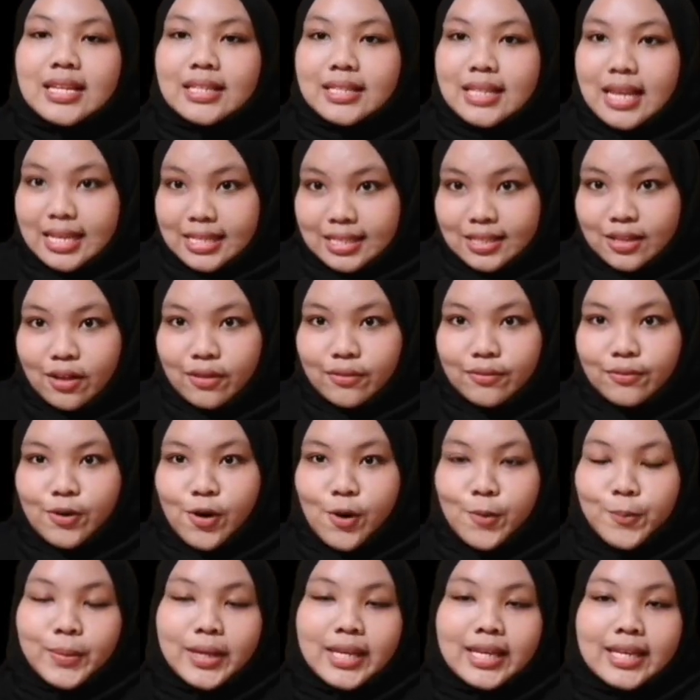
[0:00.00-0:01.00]
That's all
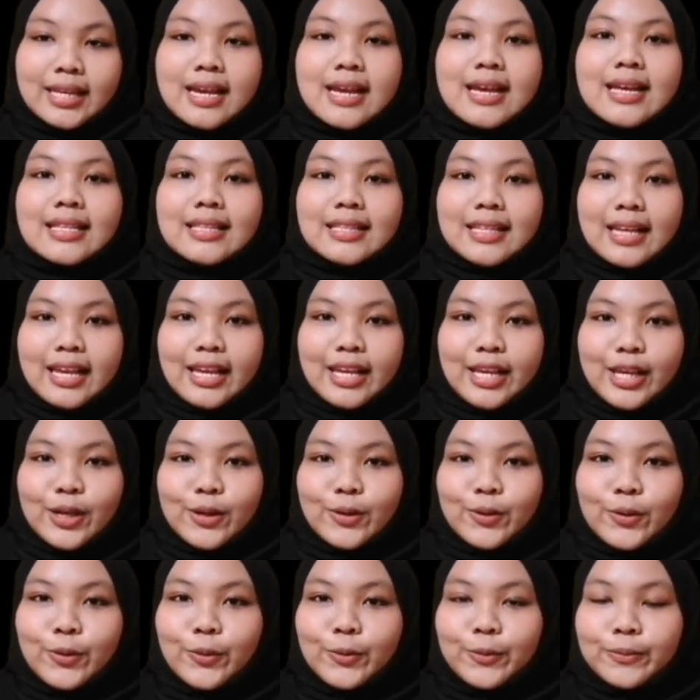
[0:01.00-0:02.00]
from me. Thank
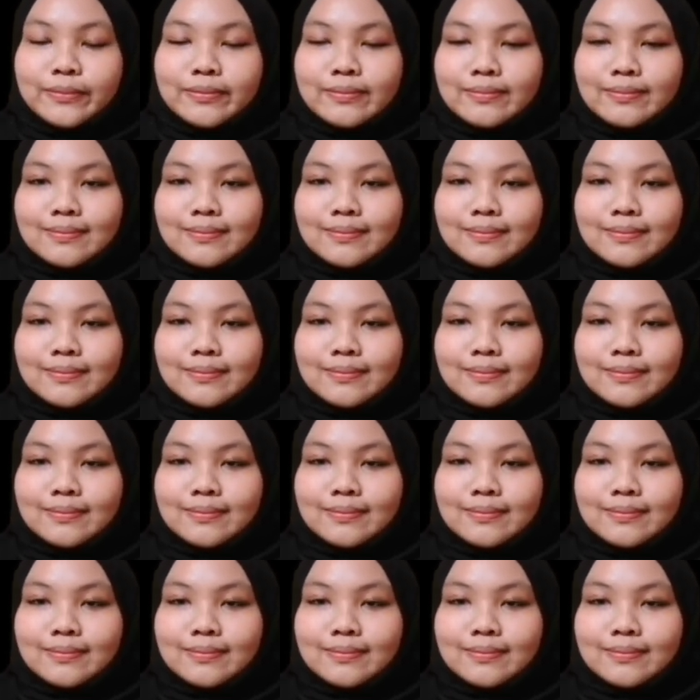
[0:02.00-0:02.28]
you.